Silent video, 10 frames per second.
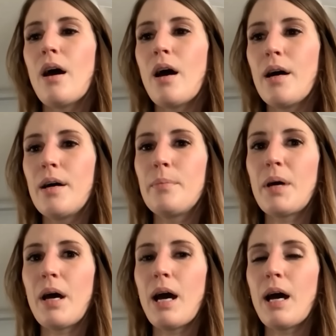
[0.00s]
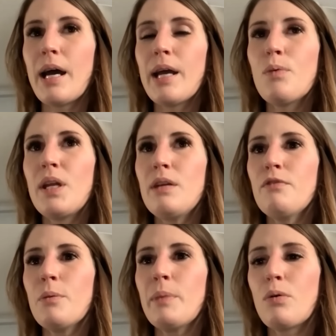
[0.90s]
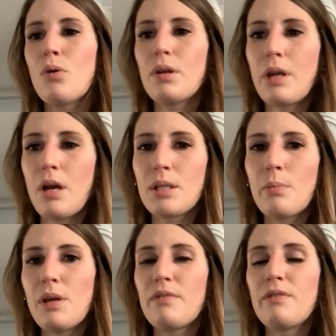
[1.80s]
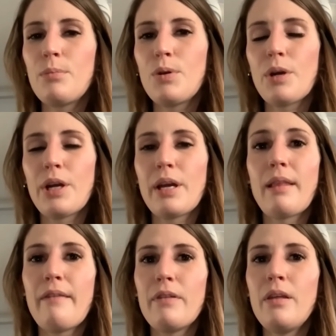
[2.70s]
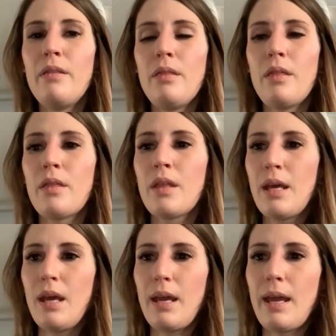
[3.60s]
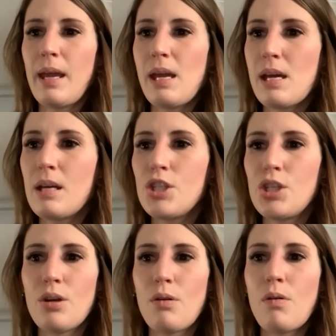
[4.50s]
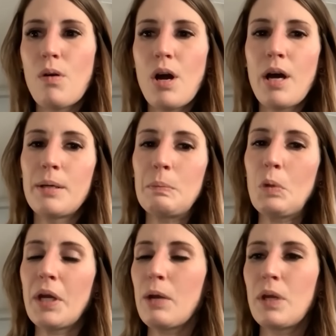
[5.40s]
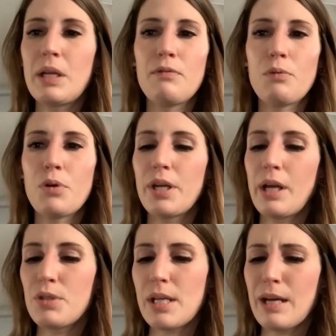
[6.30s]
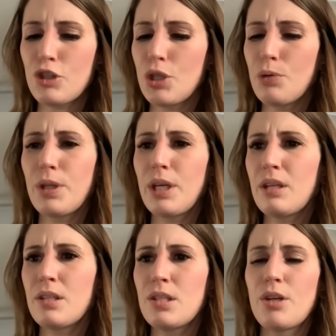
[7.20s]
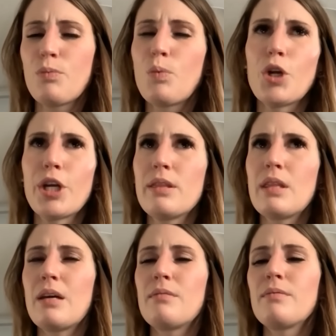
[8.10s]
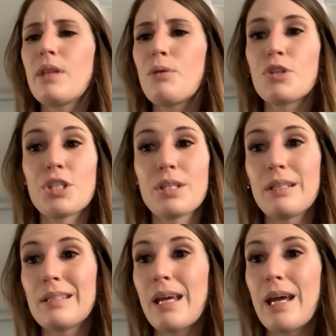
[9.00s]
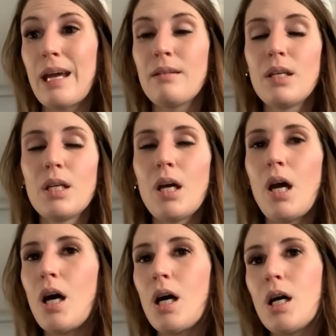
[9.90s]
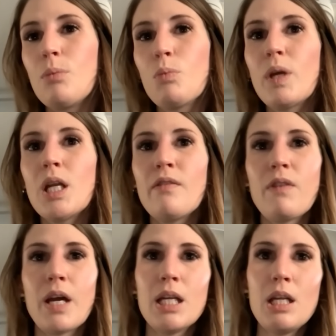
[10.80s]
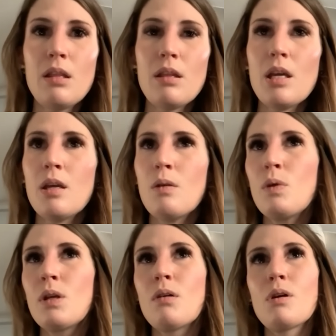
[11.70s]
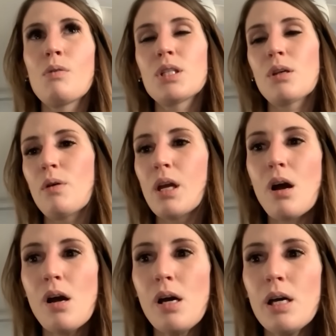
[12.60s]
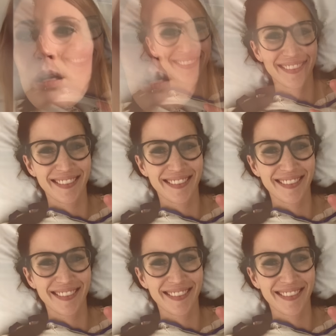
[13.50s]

Um, I went in for my colonoscopy on February 11th. And, you know, um, when I went in for it, I was actually really cons- worried that they were just going to say, um, we didn't find anything. We don't know what's going on.